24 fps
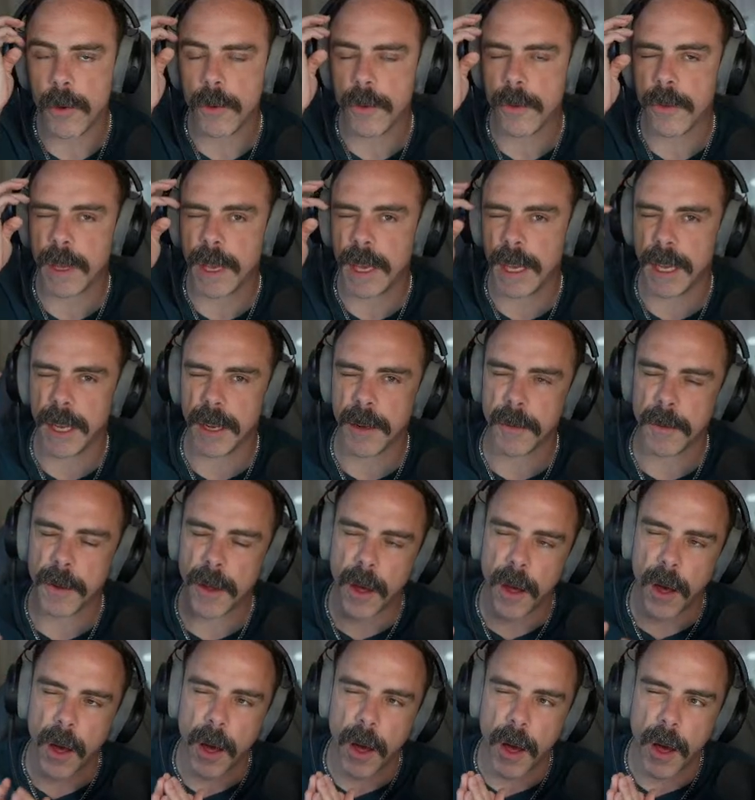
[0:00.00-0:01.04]
in
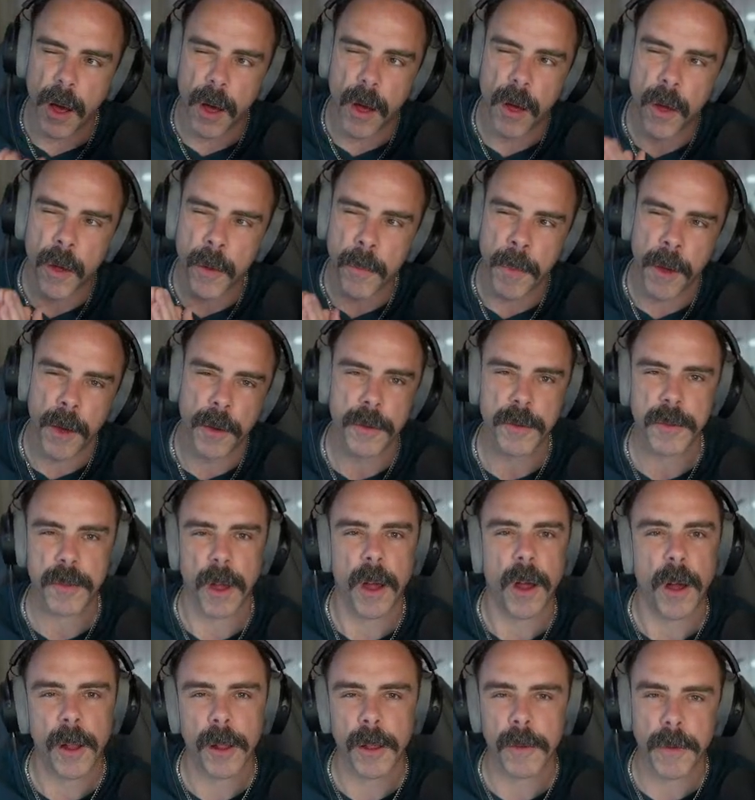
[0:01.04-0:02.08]
almost
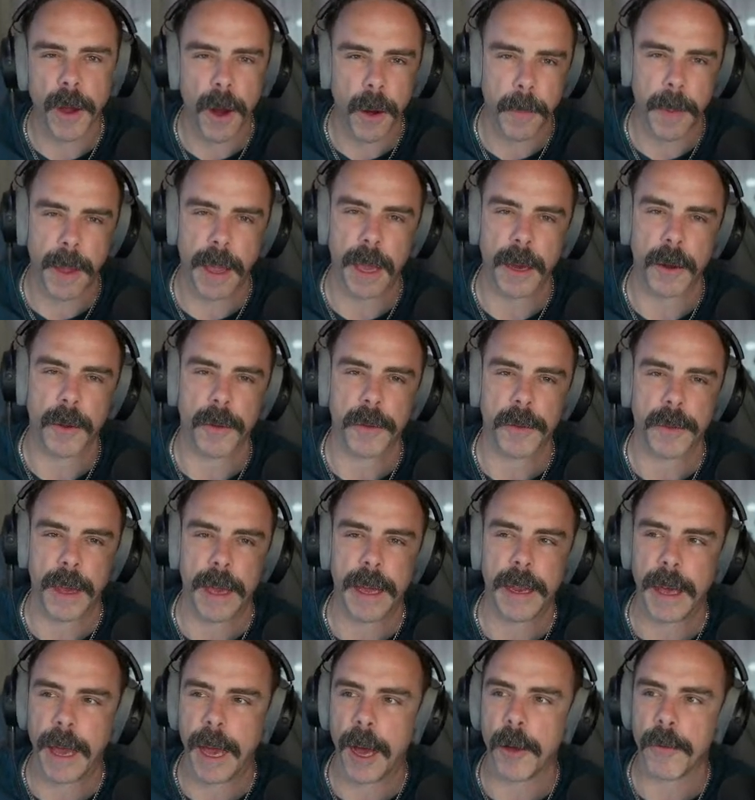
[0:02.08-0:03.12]
all of our panels
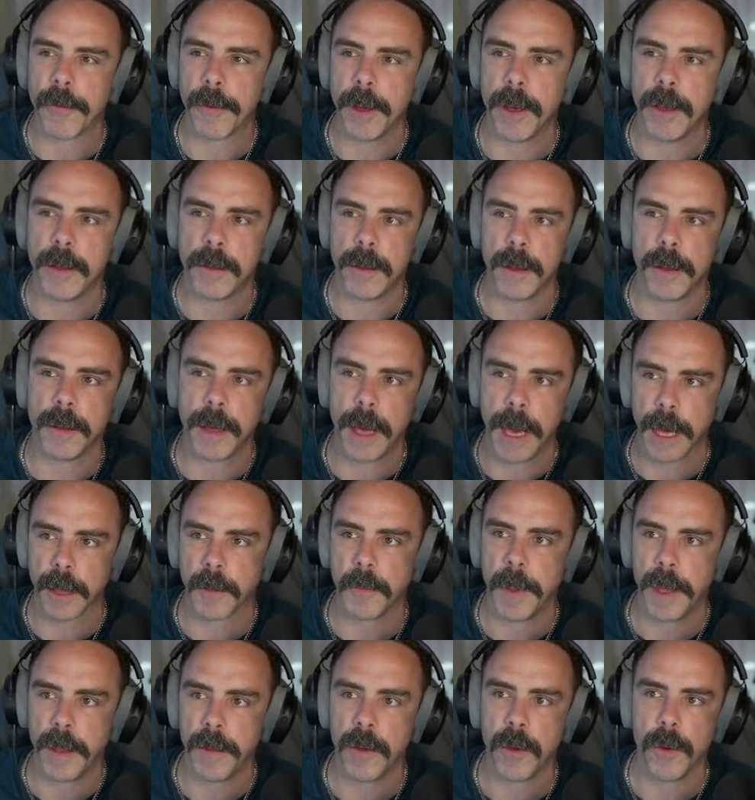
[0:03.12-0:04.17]
at Alpha, is this
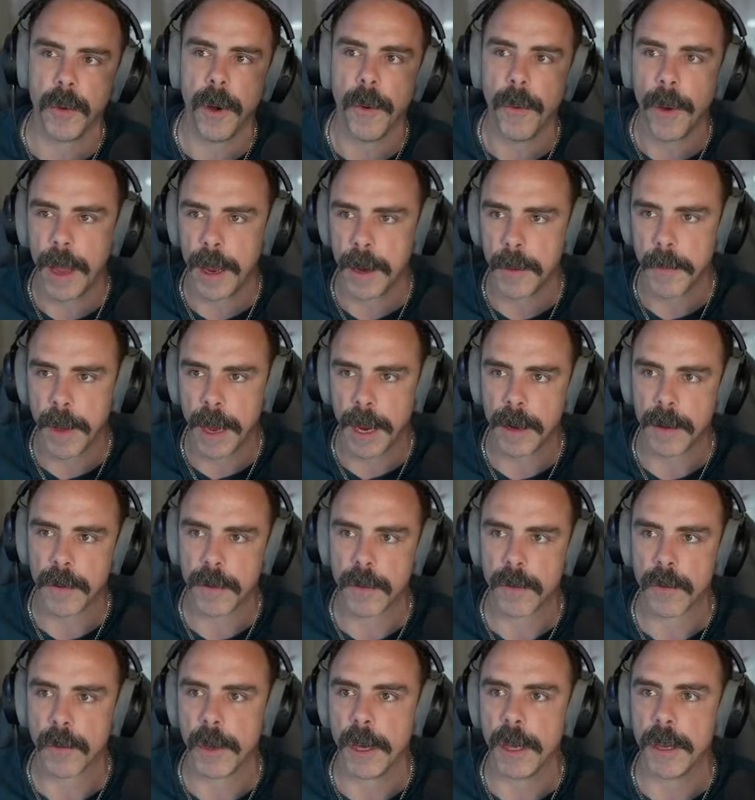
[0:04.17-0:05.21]
XB208
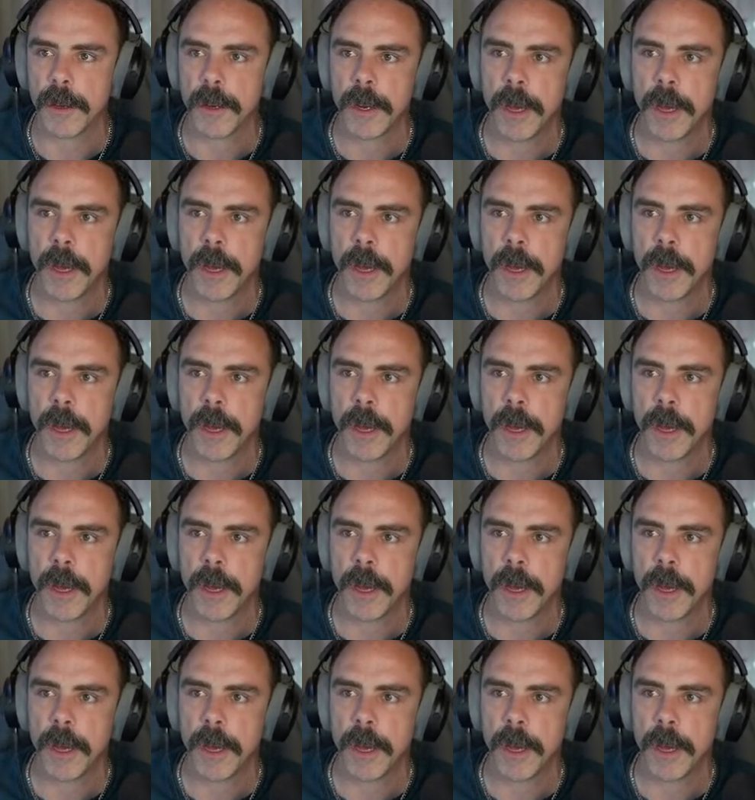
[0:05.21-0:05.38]
managed switch.